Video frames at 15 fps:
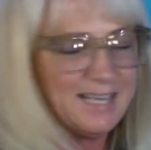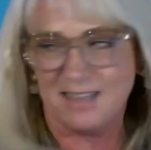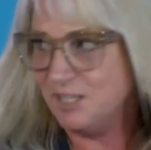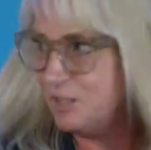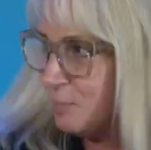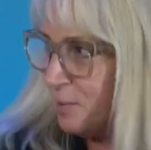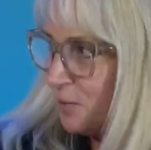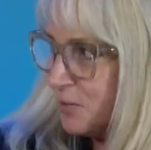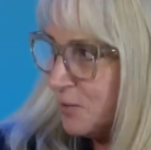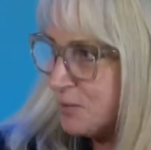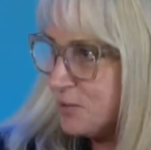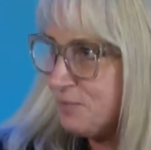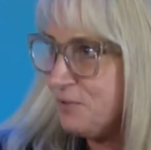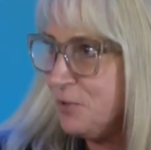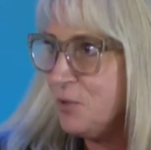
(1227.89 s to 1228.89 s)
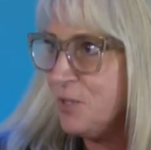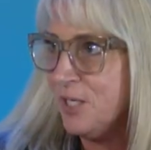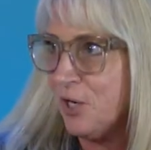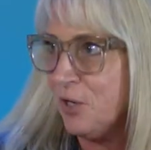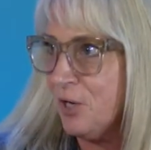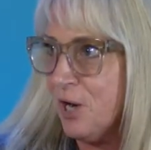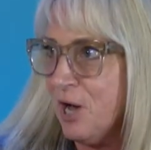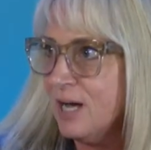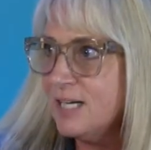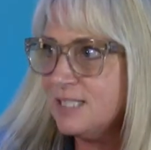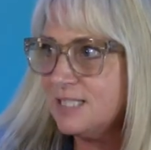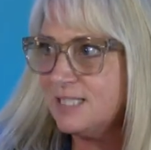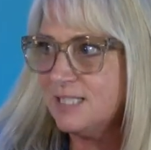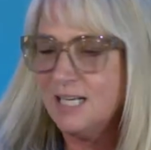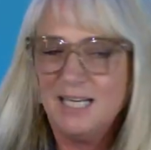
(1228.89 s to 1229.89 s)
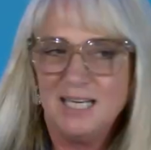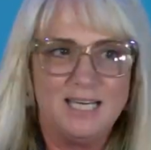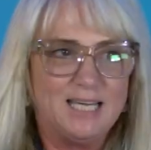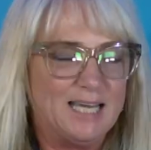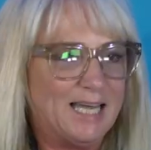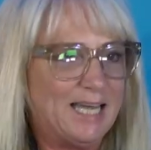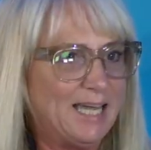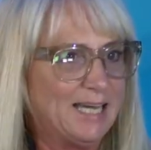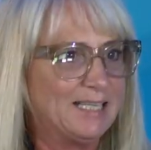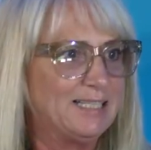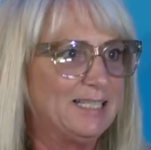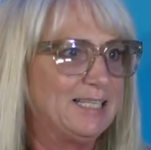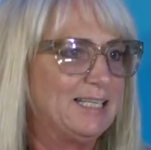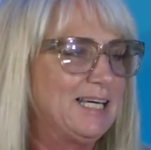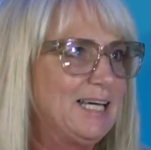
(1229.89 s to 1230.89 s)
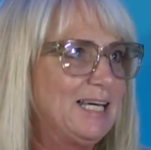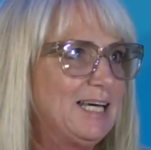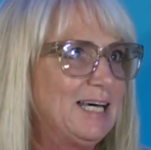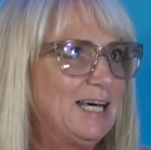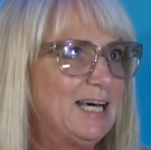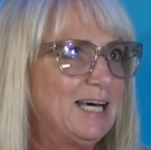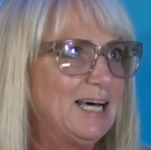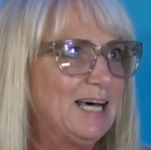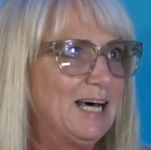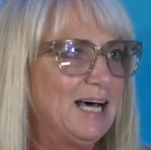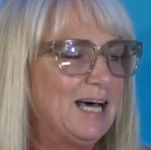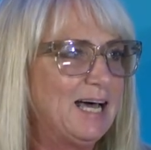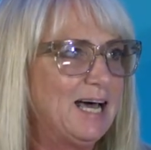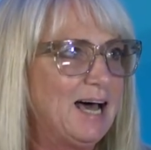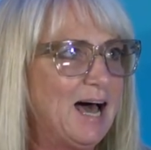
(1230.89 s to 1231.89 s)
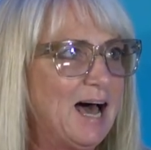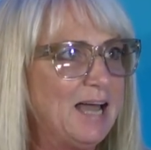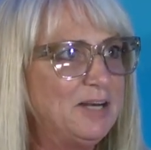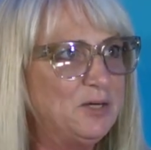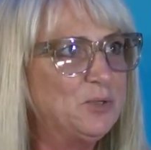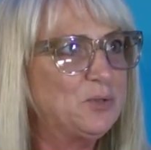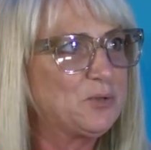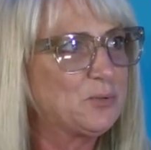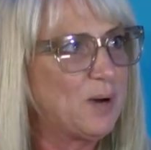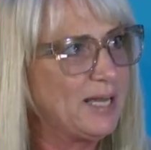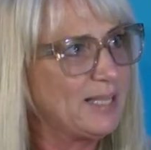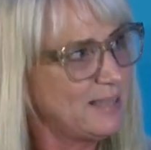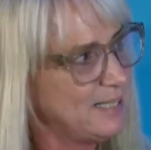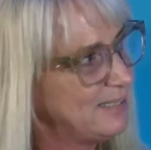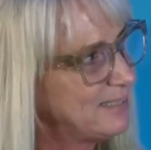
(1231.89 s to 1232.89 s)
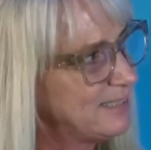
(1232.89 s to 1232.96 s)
think about those of you that are not, and I knew the right things